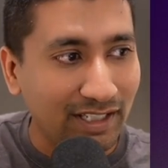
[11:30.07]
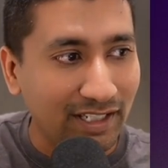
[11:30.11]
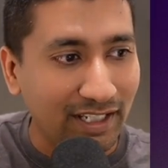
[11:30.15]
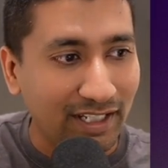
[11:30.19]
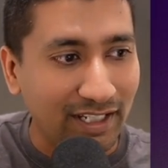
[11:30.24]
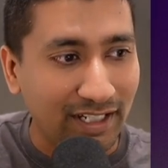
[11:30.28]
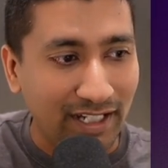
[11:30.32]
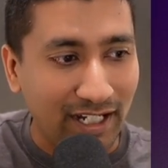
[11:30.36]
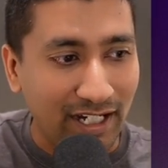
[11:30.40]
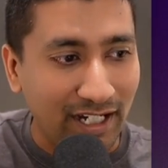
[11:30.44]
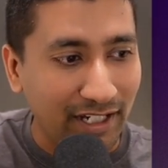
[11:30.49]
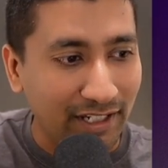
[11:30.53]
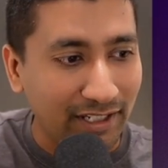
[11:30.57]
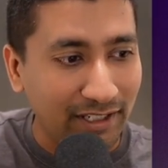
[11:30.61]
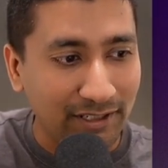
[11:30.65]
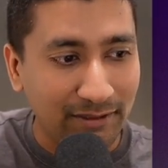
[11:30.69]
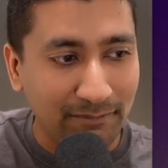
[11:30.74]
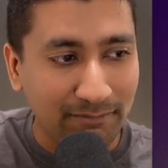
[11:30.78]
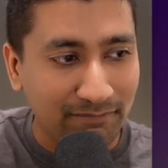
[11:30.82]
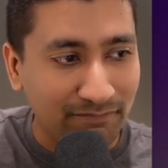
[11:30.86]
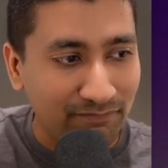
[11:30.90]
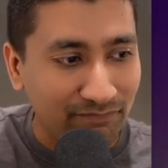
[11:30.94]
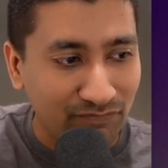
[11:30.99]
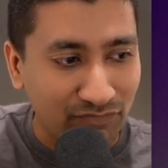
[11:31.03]
And I
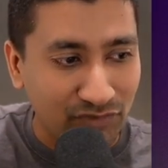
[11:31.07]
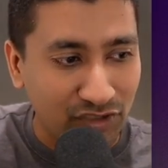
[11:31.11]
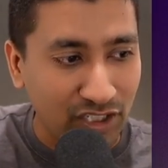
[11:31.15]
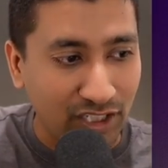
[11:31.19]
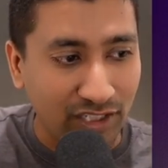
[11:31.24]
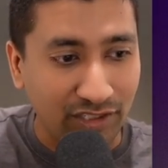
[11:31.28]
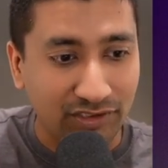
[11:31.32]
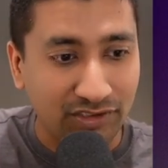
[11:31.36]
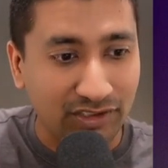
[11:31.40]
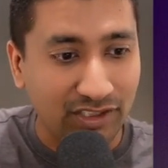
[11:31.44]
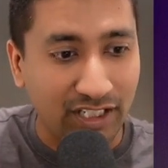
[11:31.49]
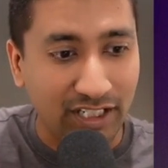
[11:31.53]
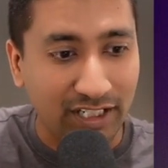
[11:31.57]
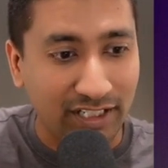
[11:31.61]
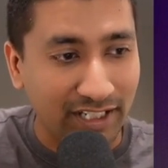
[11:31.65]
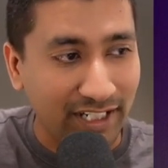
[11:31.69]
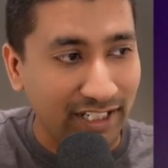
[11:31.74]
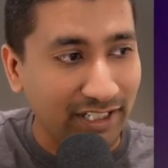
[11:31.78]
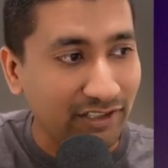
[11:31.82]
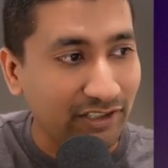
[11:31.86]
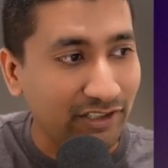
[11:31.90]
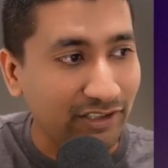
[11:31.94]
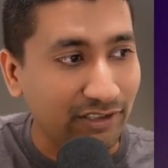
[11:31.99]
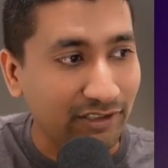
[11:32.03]
just hit
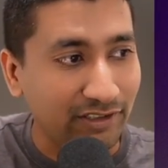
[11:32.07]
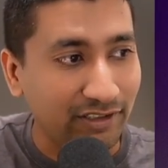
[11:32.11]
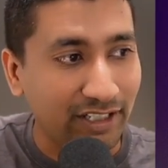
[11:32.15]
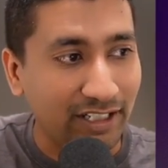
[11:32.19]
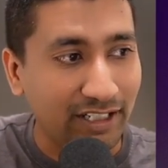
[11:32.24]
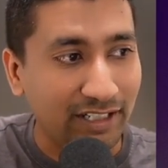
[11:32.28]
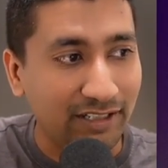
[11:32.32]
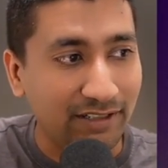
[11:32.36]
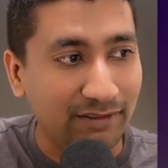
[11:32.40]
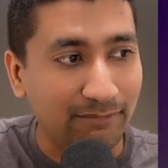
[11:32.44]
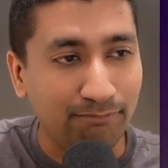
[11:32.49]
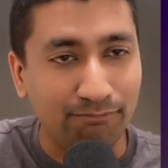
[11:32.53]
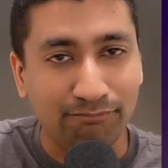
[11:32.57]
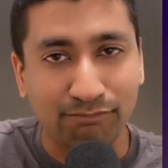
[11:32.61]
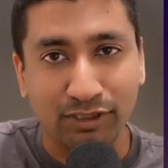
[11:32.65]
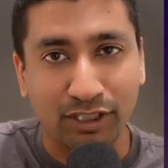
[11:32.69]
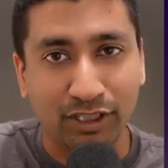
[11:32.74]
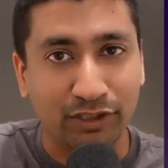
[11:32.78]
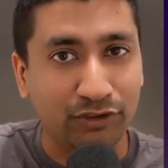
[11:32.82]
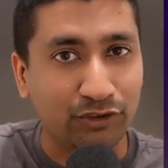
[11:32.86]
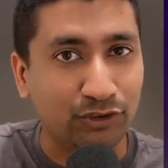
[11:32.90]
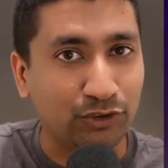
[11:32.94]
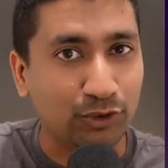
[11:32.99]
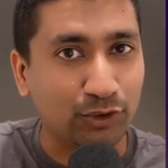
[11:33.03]
enter, and
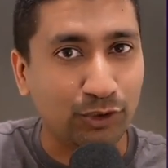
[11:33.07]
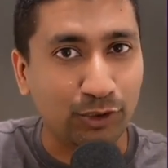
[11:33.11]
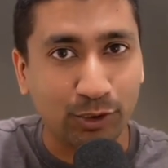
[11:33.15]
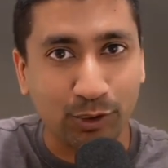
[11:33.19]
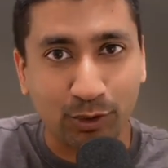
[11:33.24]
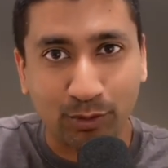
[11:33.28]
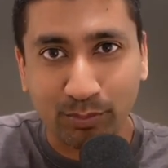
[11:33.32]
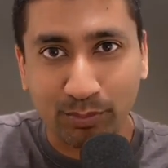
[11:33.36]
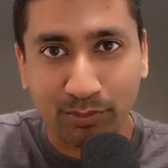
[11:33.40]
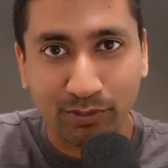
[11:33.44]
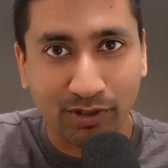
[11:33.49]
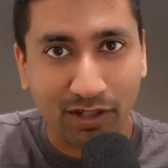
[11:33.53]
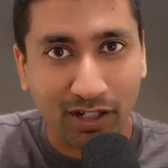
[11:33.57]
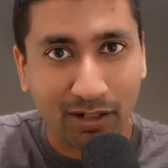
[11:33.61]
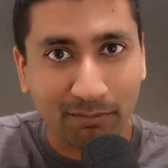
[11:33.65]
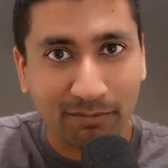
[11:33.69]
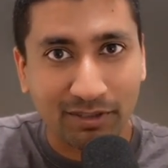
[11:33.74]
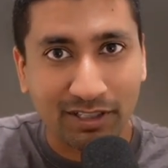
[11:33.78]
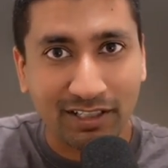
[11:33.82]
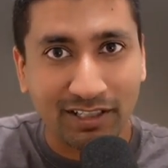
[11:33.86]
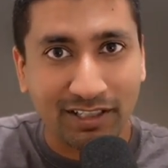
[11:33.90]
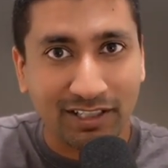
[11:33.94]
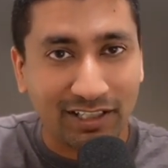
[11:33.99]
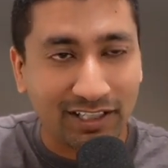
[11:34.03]
there's no
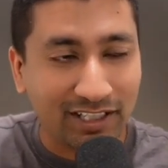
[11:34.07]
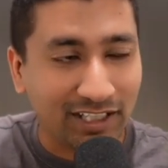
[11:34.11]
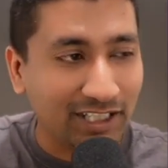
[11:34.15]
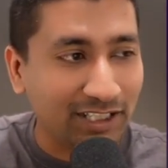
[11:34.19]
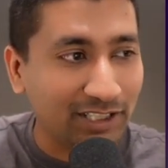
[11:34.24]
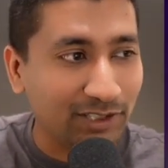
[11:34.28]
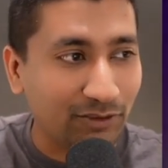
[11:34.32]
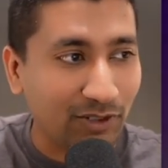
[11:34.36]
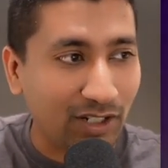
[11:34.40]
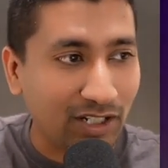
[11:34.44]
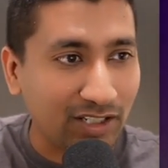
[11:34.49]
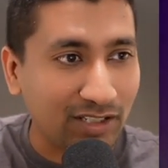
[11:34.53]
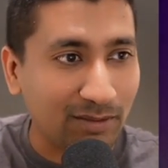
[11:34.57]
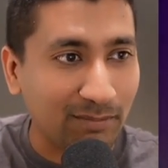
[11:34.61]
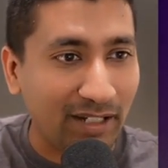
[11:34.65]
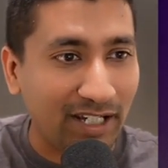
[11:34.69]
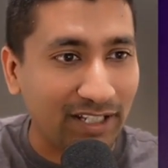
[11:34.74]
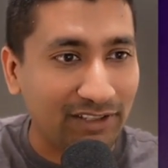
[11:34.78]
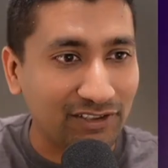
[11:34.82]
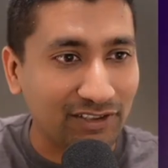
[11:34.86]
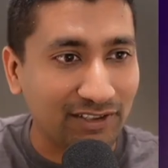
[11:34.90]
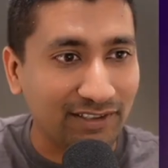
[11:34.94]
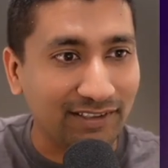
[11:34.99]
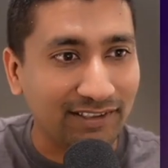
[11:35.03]
prompt in Grok
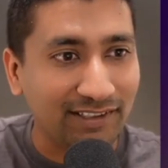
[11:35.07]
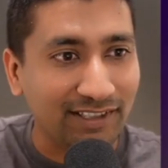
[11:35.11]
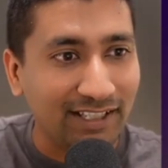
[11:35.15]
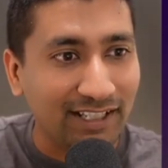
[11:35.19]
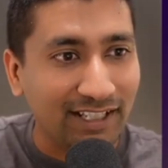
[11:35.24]
Imagine,